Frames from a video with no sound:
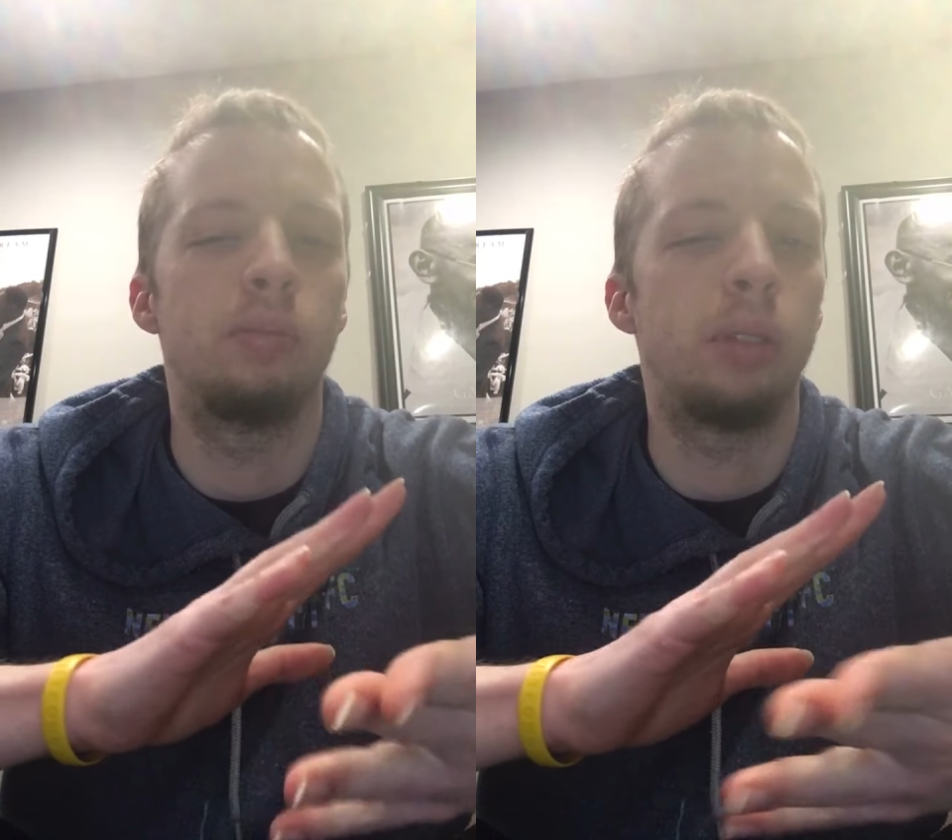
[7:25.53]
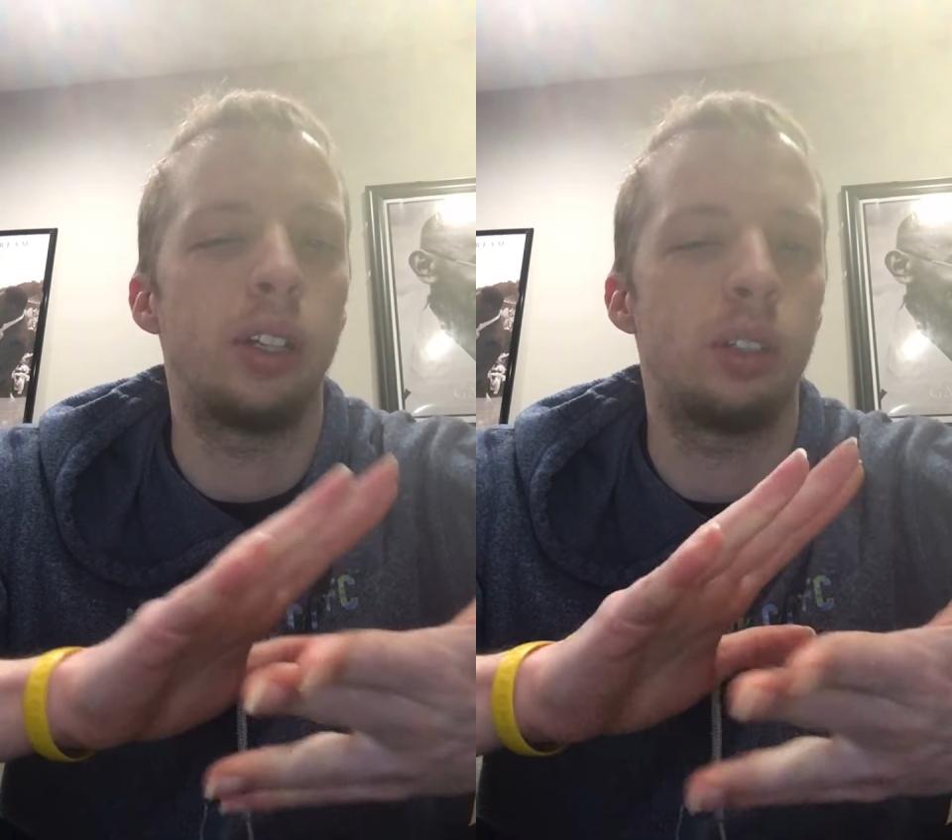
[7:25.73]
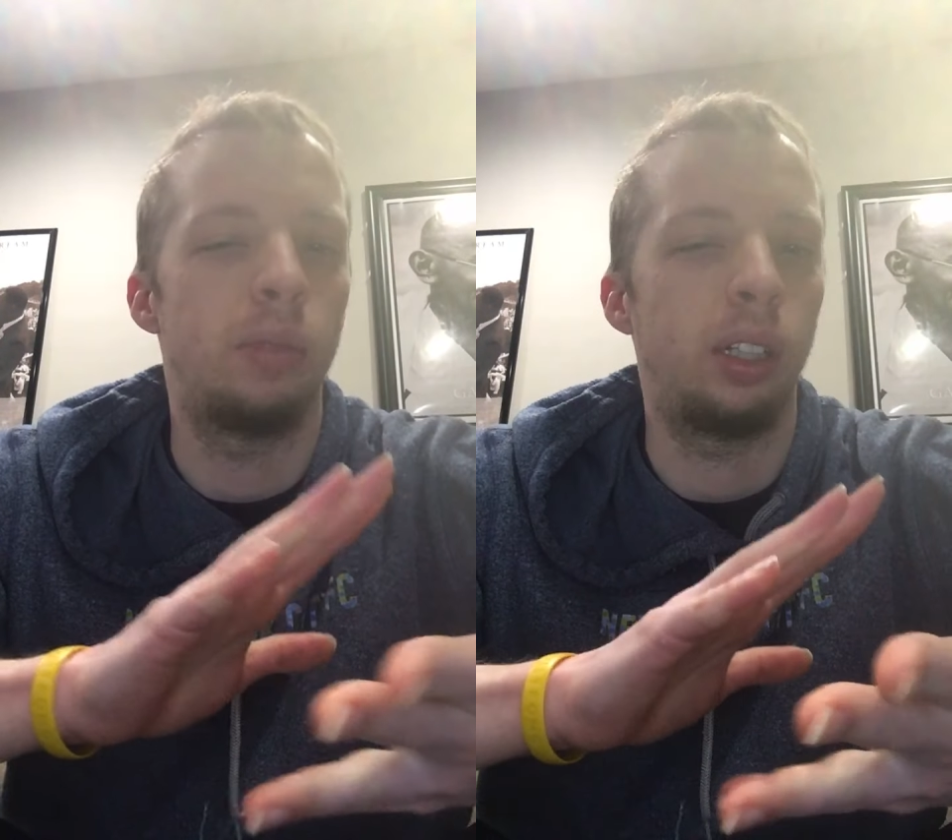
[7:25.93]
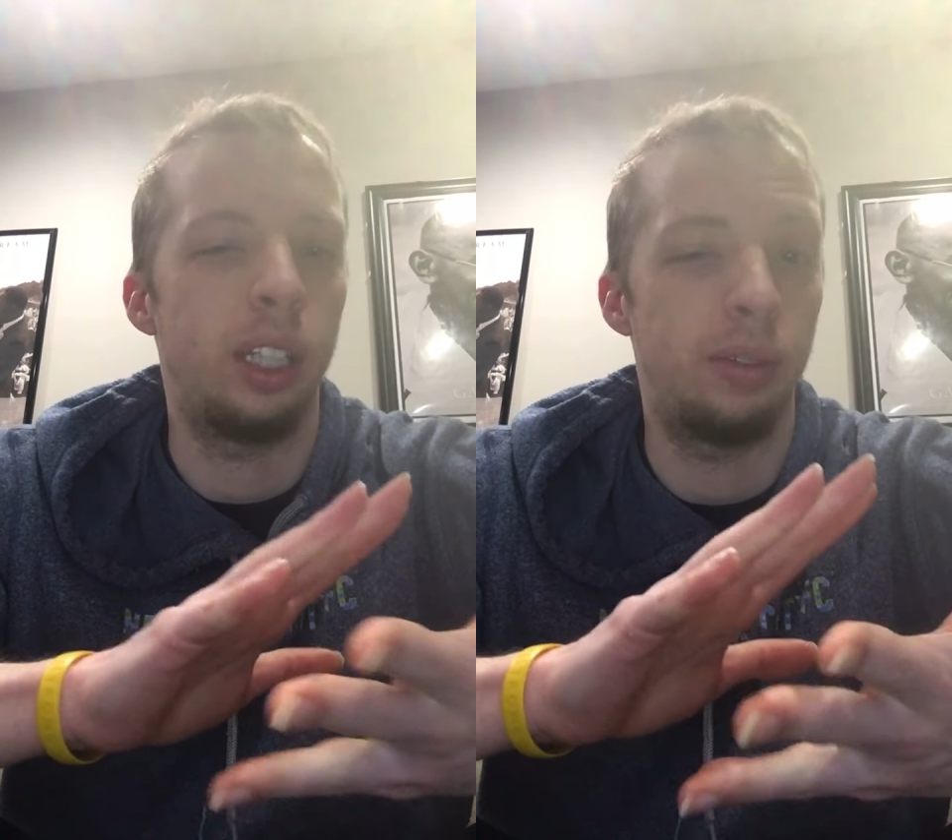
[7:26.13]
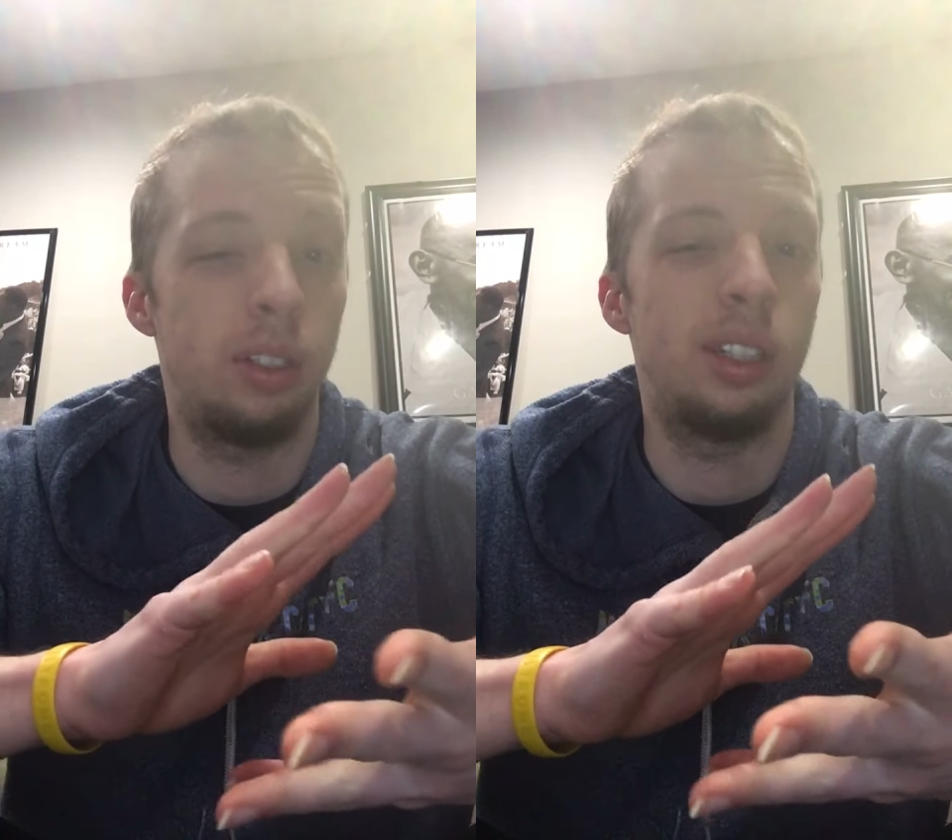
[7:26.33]
bring some
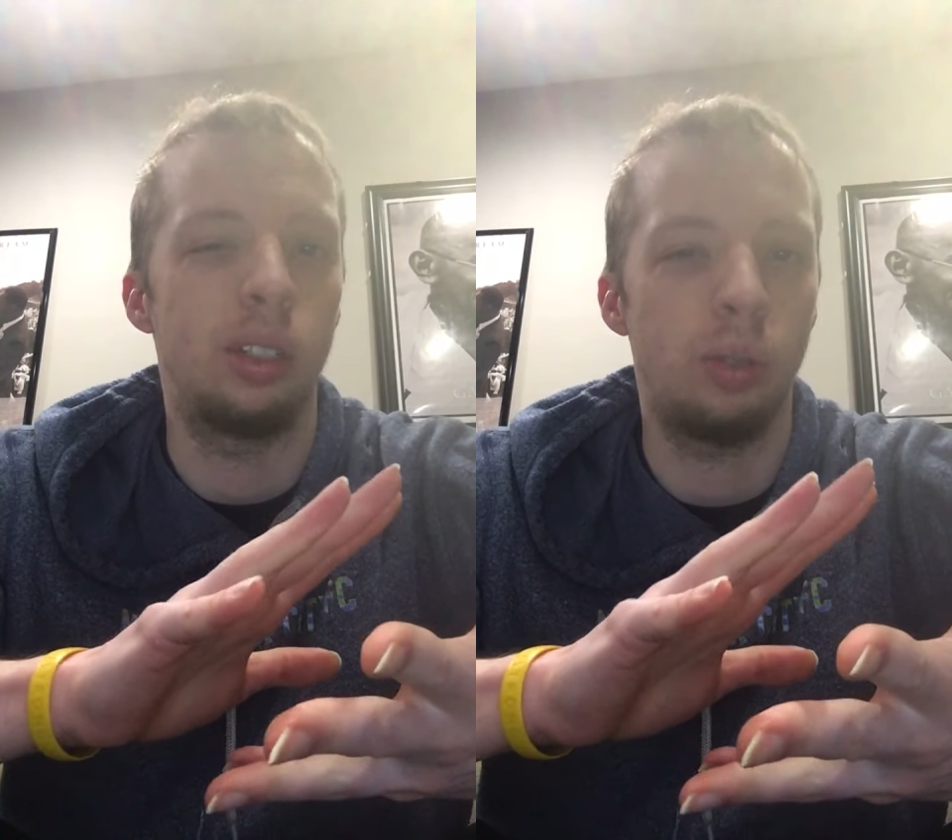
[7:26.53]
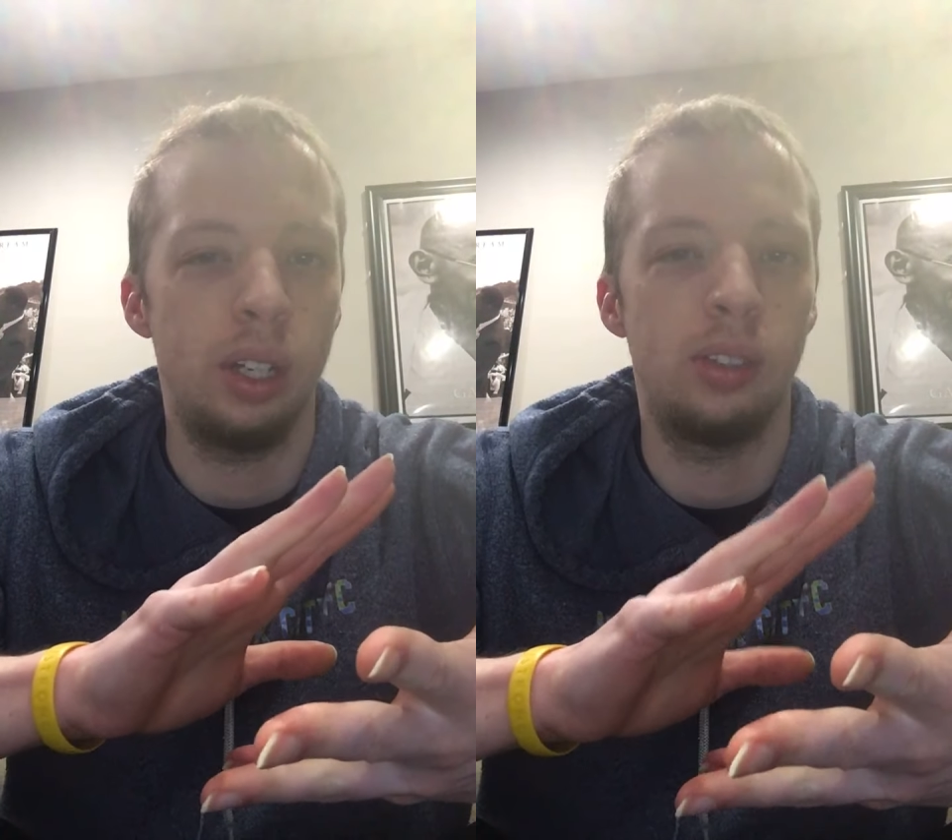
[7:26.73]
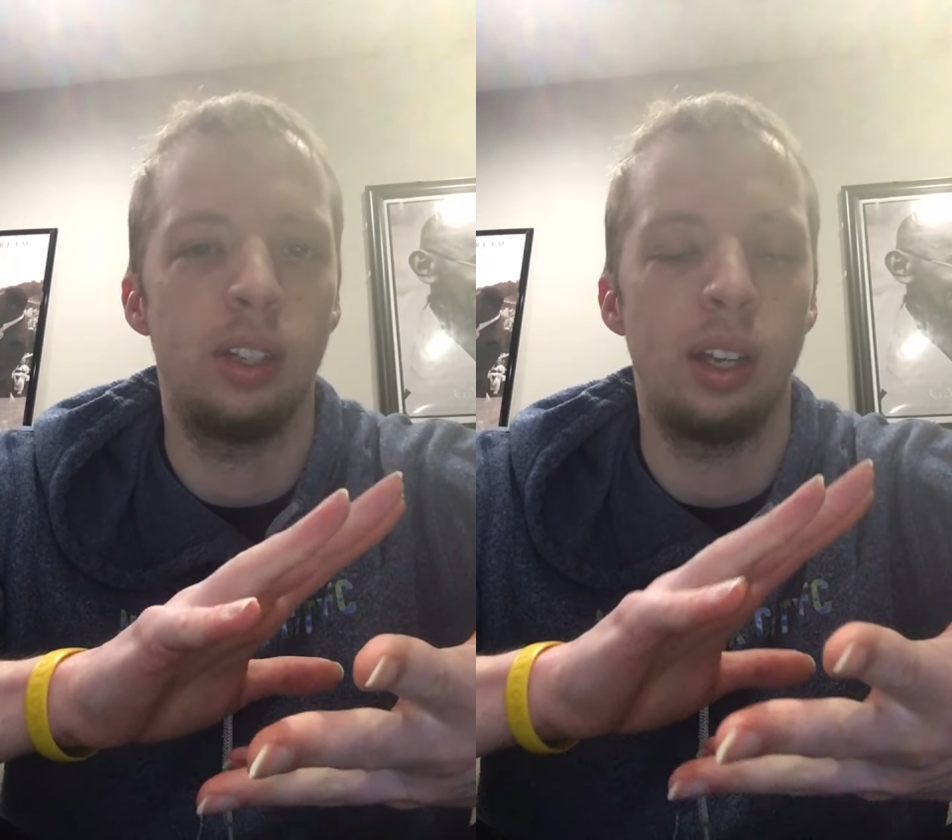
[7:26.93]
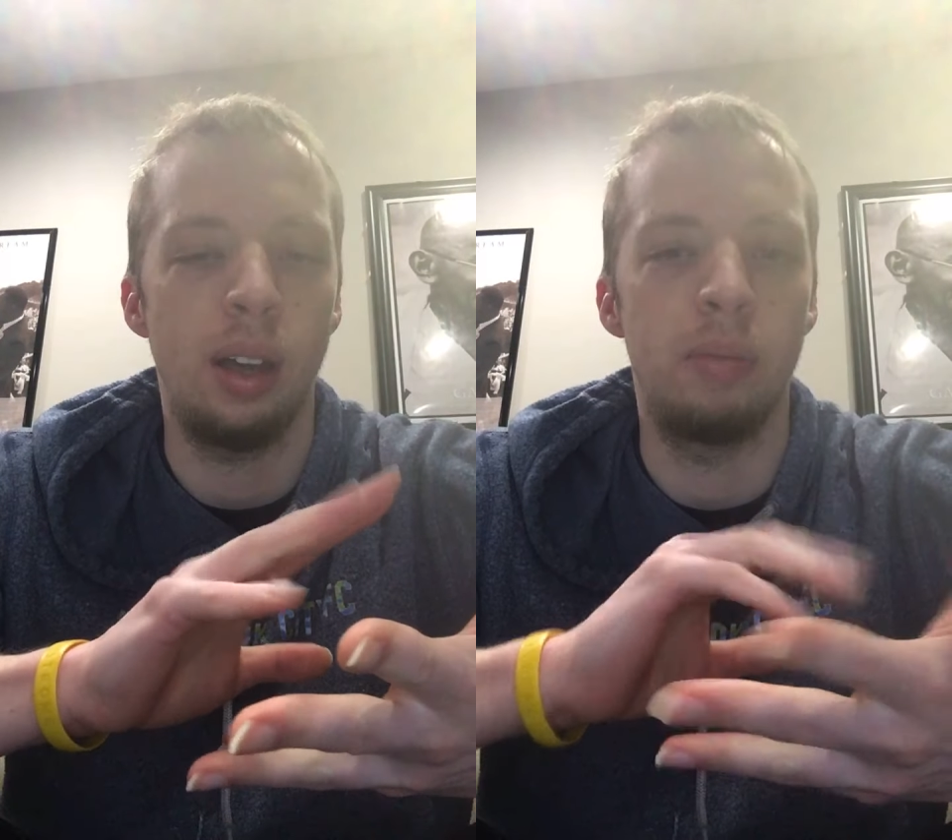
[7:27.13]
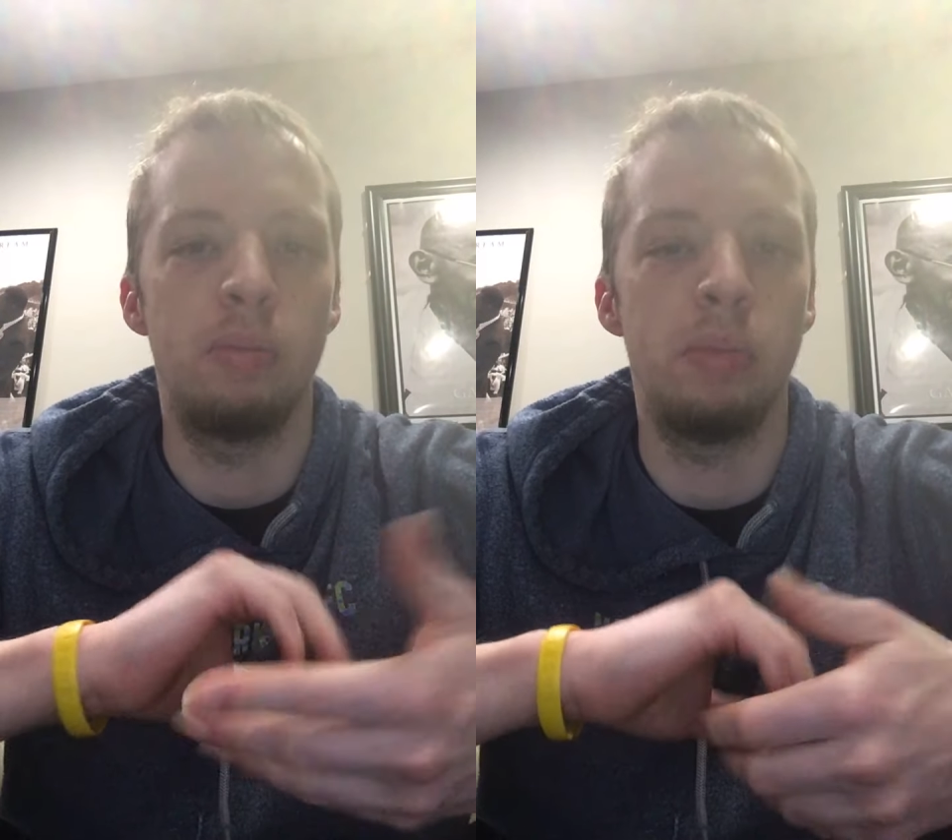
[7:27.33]
relief and decrease it
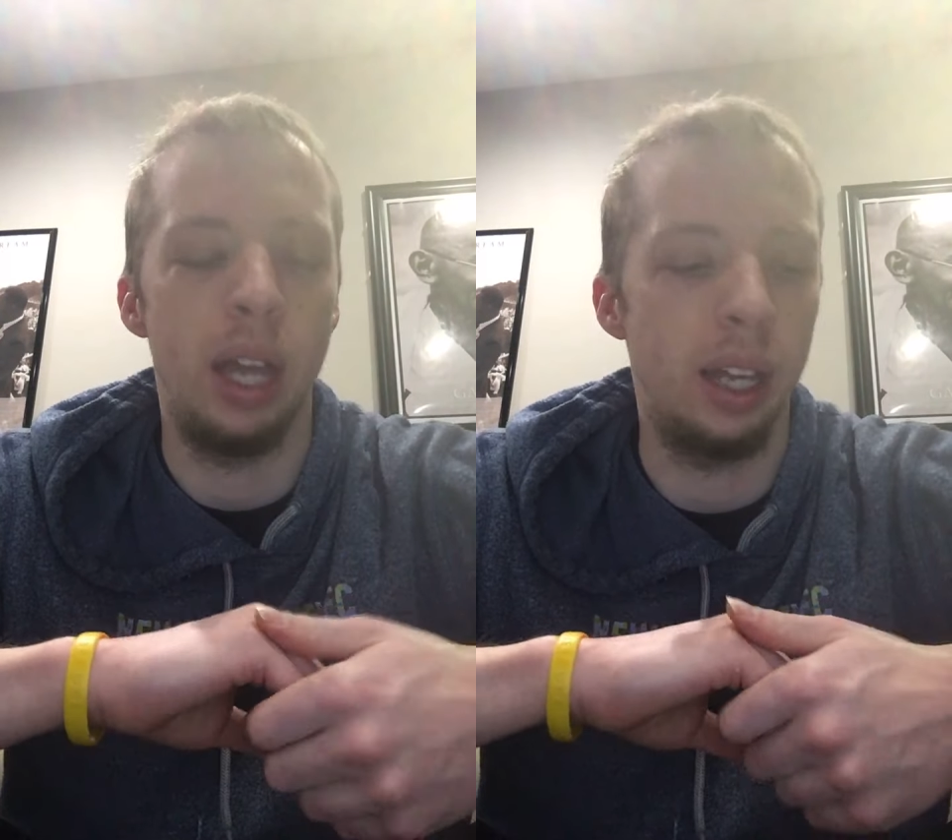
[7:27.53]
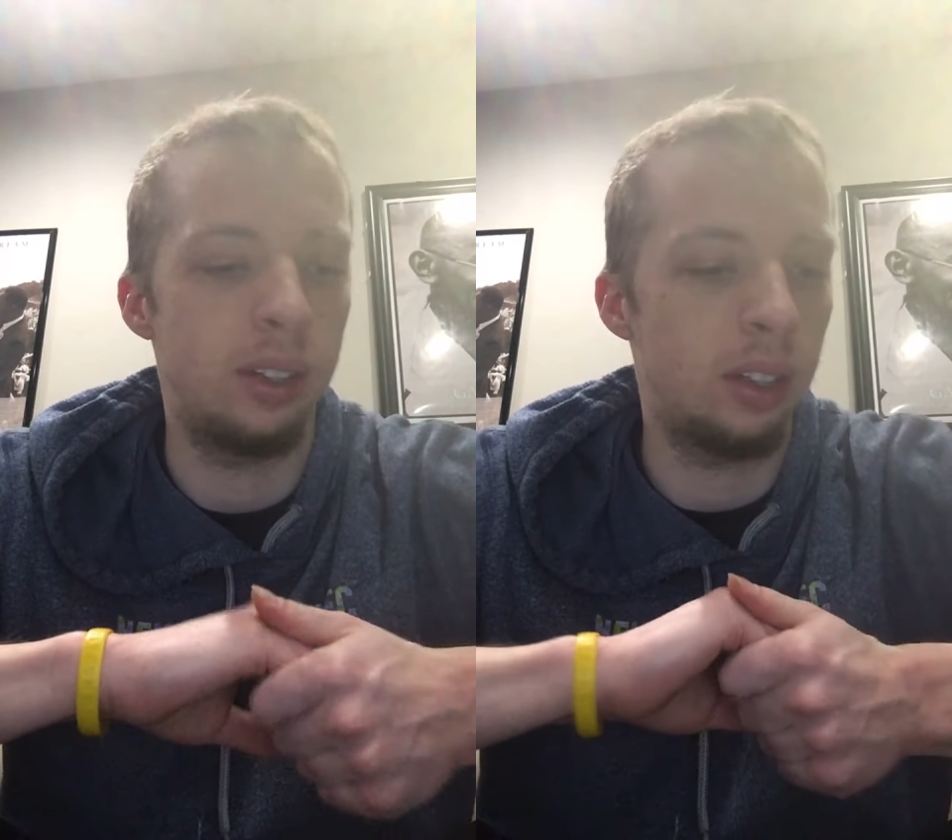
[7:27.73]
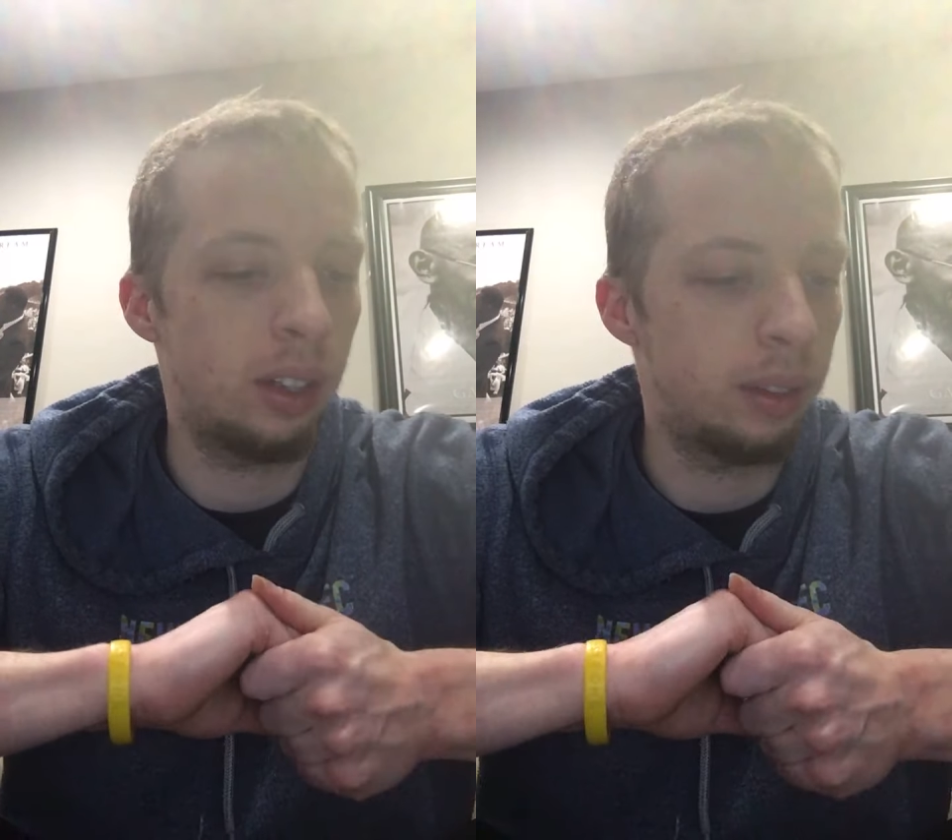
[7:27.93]
a bit.